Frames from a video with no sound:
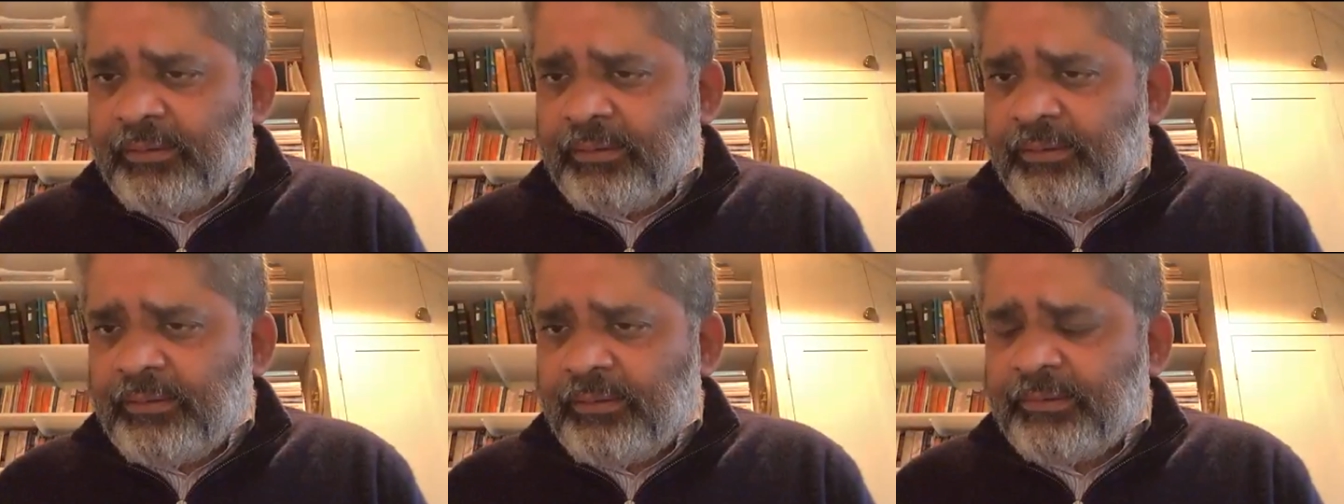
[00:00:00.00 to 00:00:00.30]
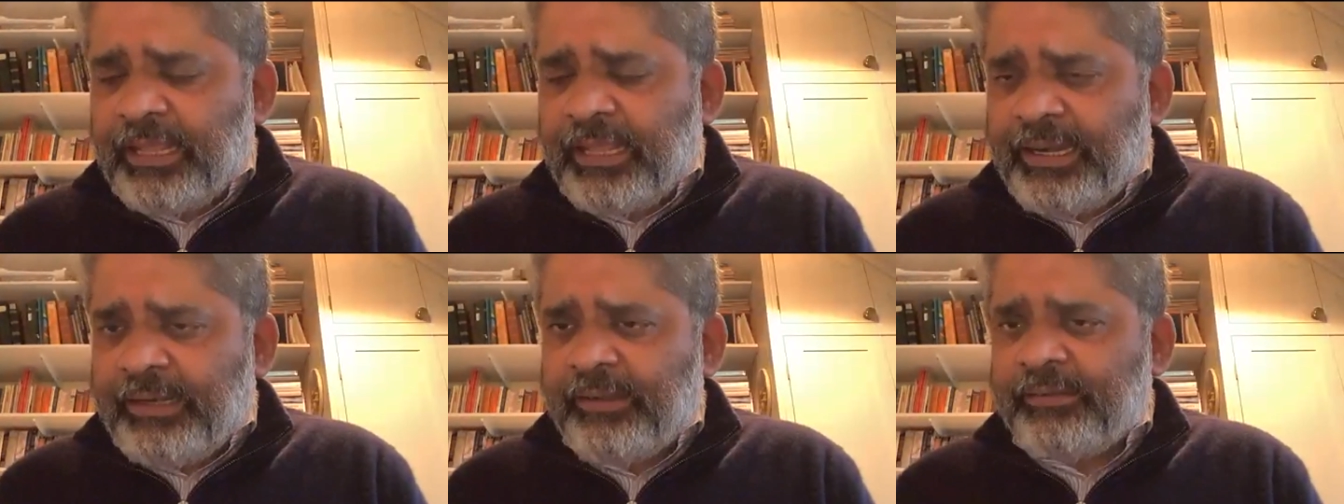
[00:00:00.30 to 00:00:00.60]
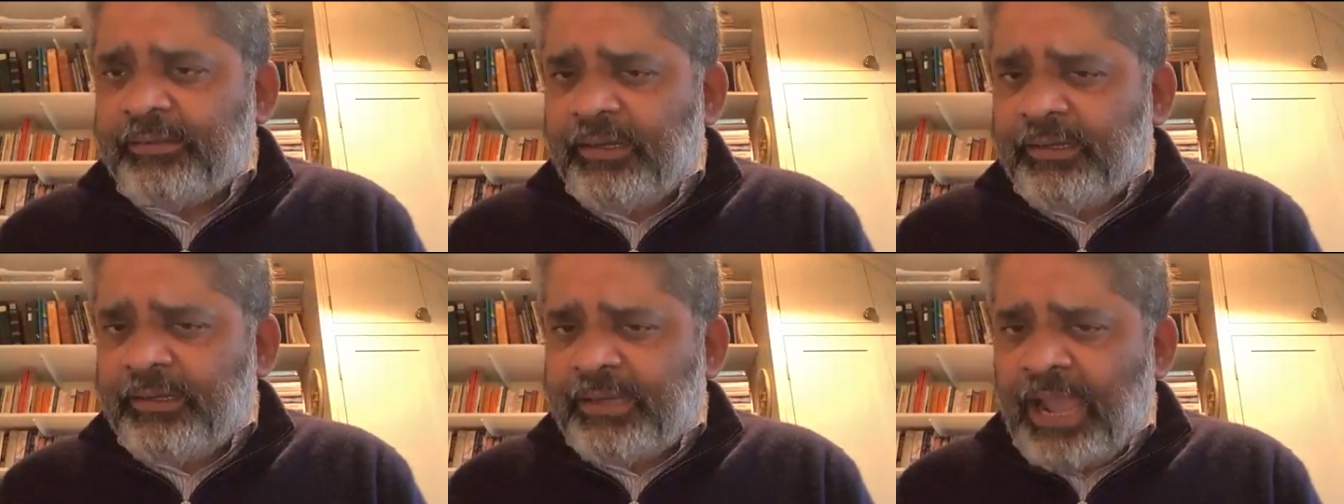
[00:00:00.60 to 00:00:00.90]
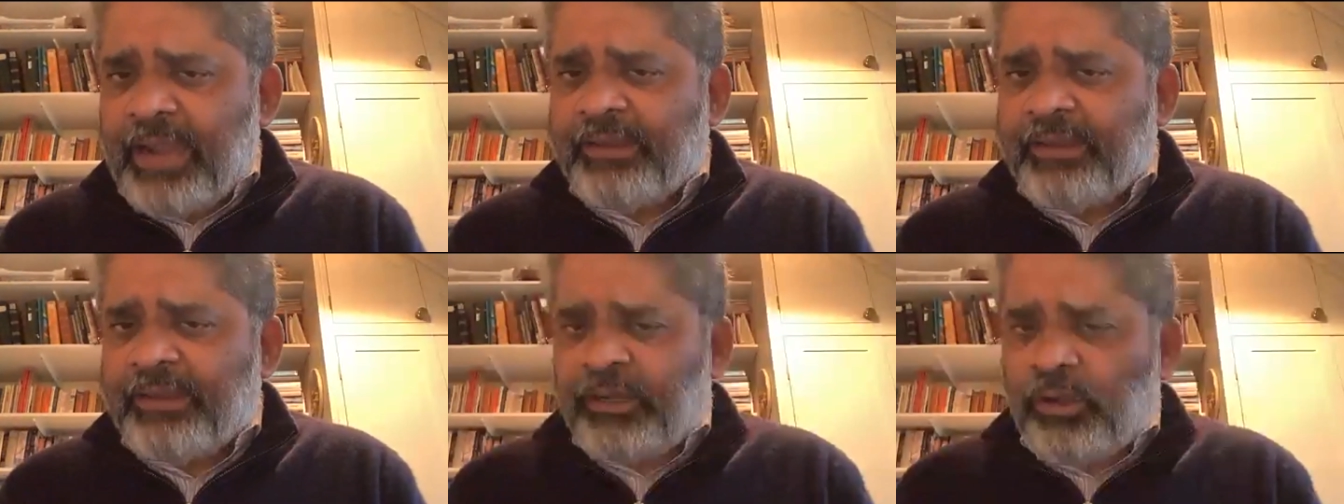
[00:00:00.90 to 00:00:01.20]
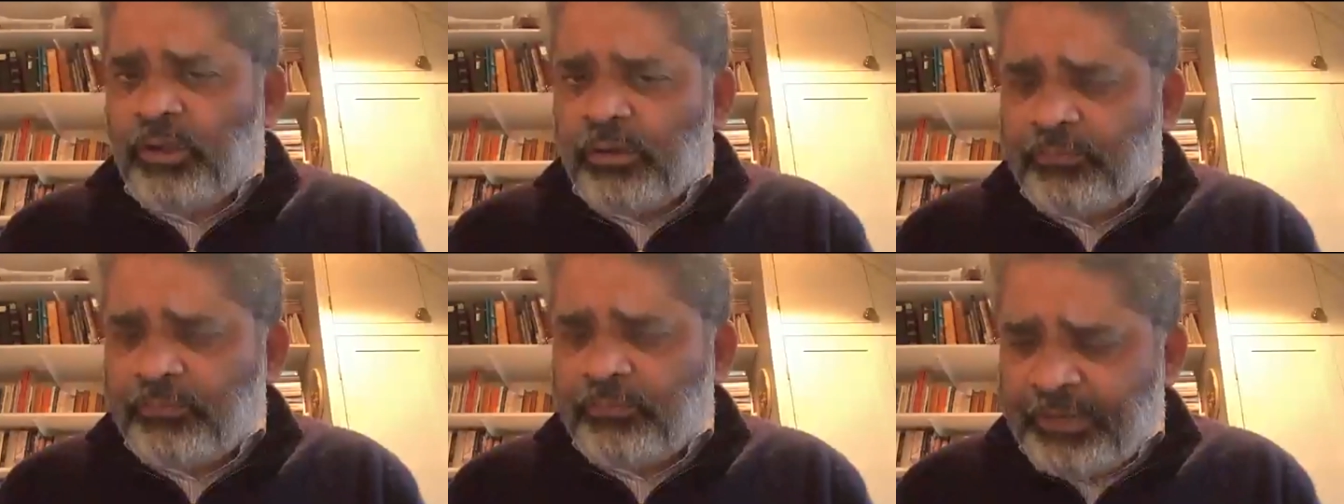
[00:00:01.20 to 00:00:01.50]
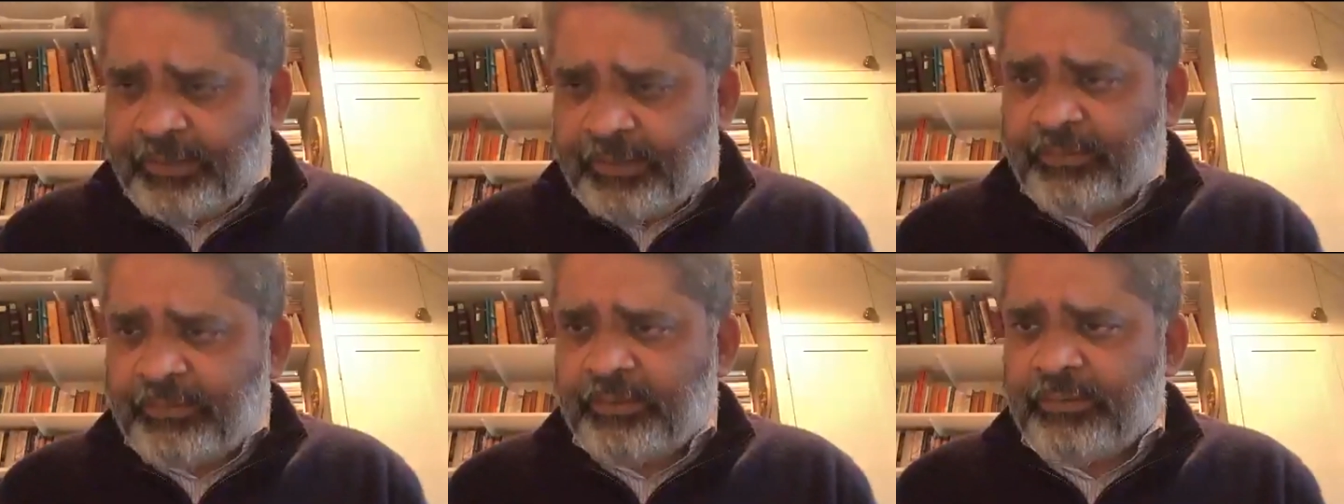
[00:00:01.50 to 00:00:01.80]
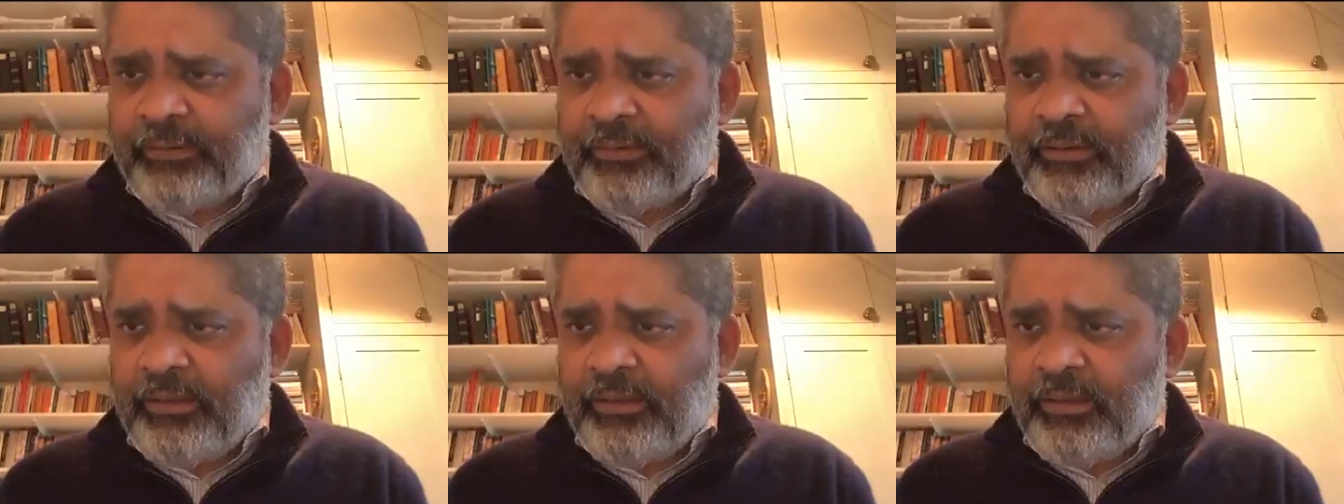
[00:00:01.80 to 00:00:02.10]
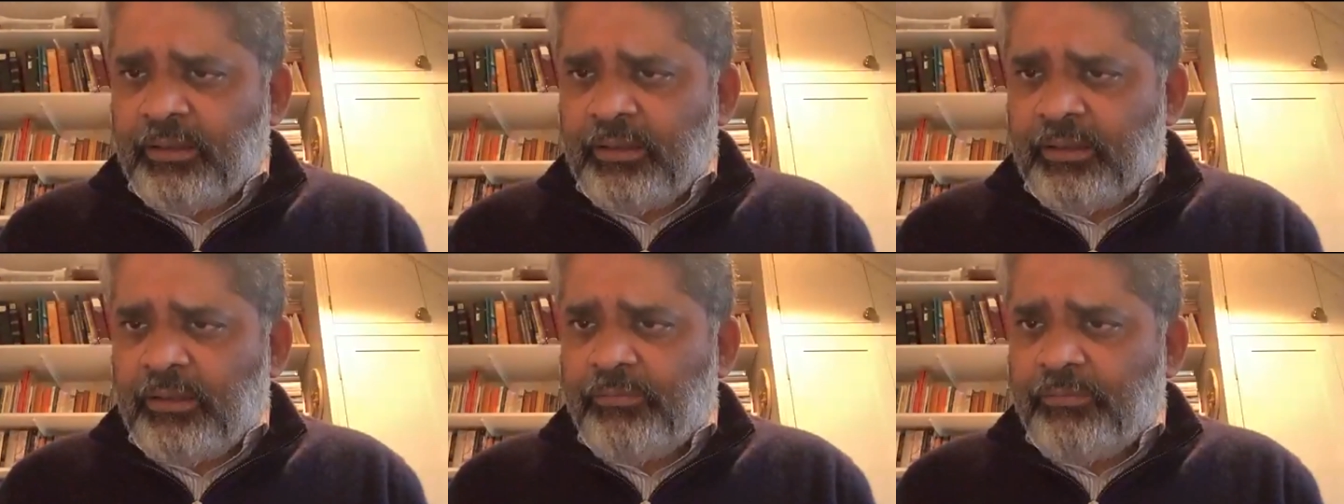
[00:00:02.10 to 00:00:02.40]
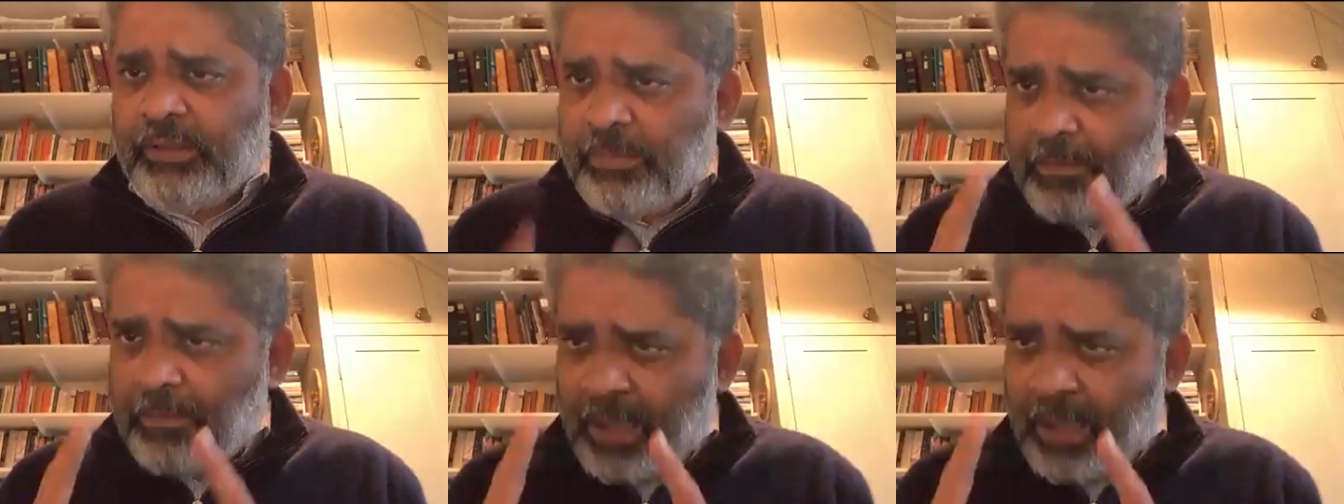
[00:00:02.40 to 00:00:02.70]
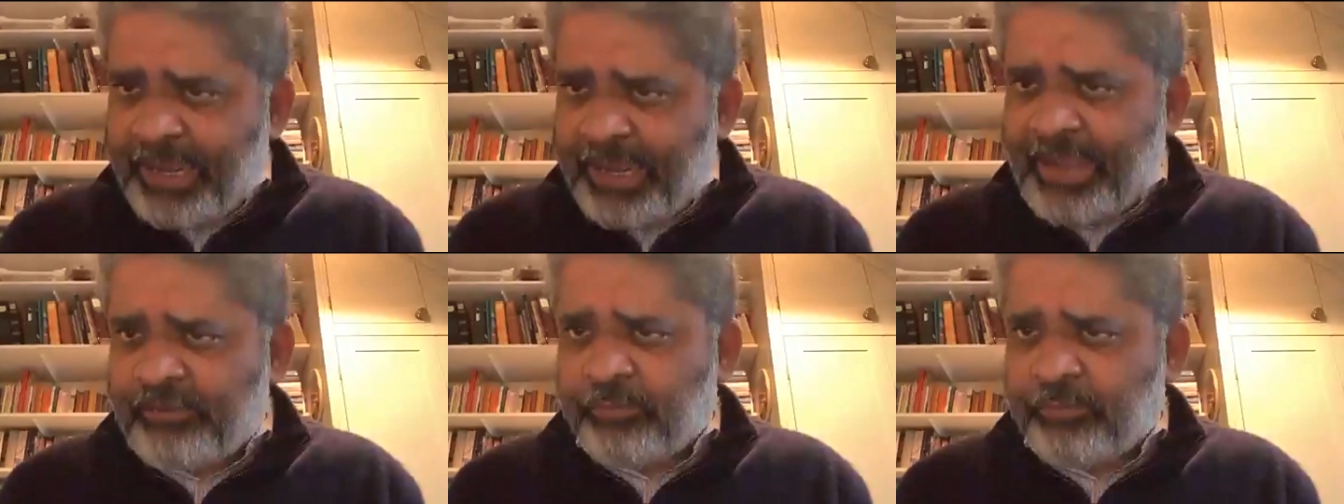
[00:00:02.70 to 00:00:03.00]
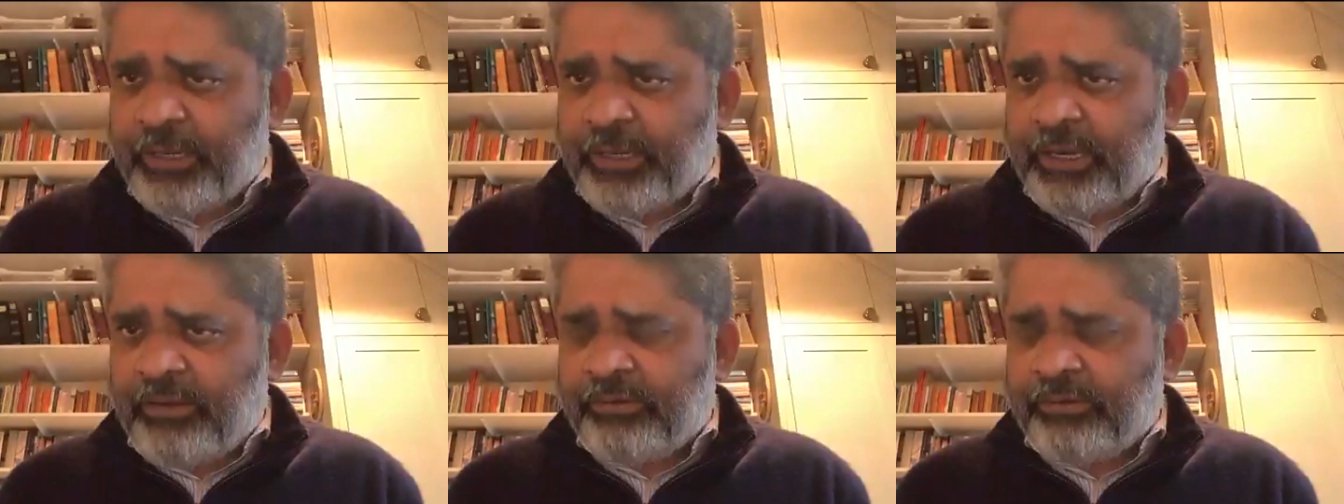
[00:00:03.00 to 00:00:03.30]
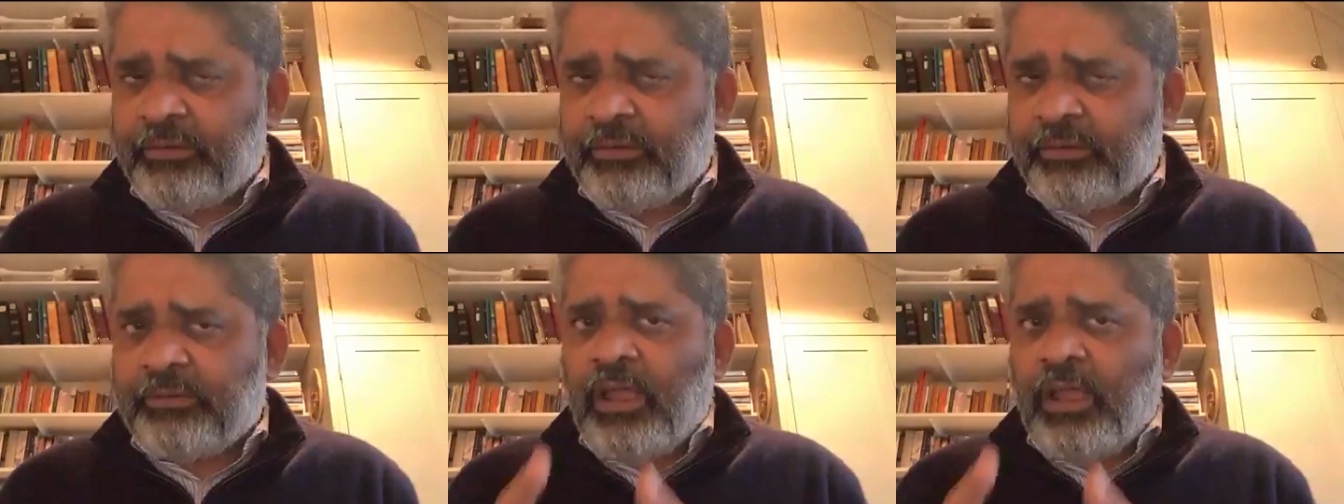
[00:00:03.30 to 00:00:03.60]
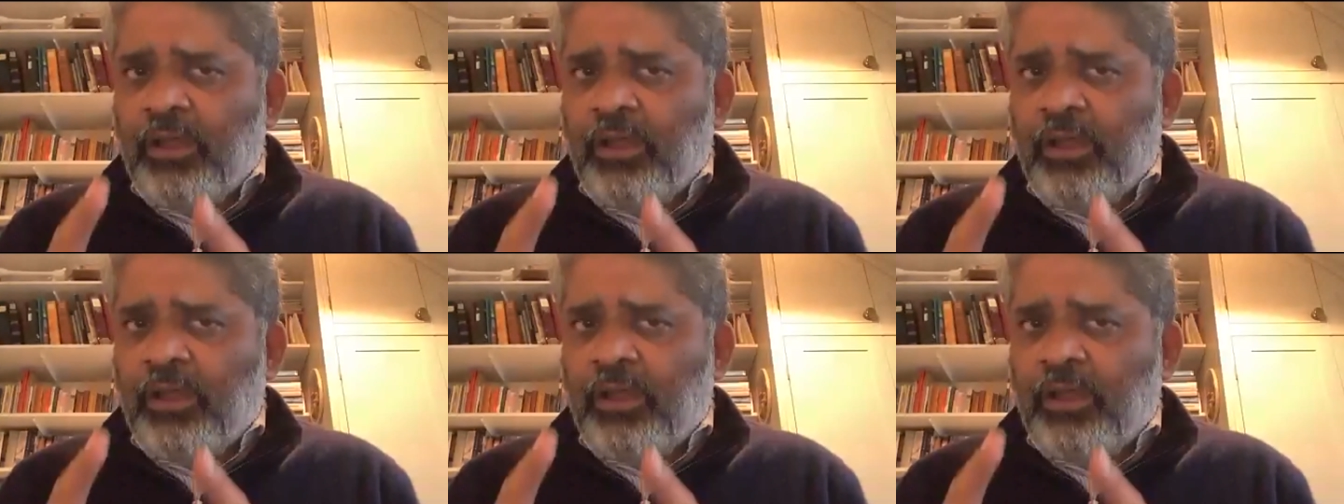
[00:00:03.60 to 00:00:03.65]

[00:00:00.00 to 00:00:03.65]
then it is in direct conflict with my aspirations